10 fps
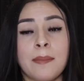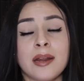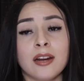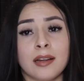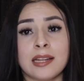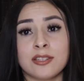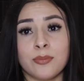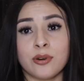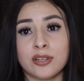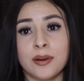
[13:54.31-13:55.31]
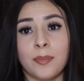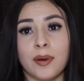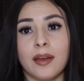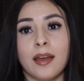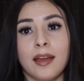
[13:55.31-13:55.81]
I'm not against abortion,
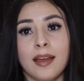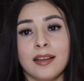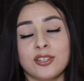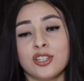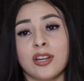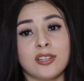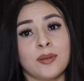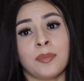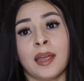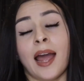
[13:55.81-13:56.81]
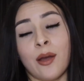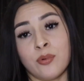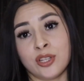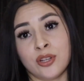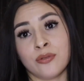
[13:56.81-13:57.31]
but it's just not something I
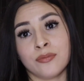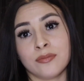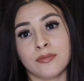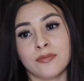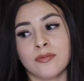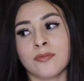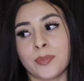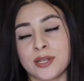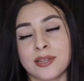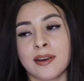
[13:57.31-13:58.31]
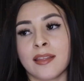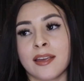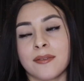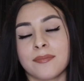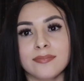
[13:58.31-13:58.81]
would do personally.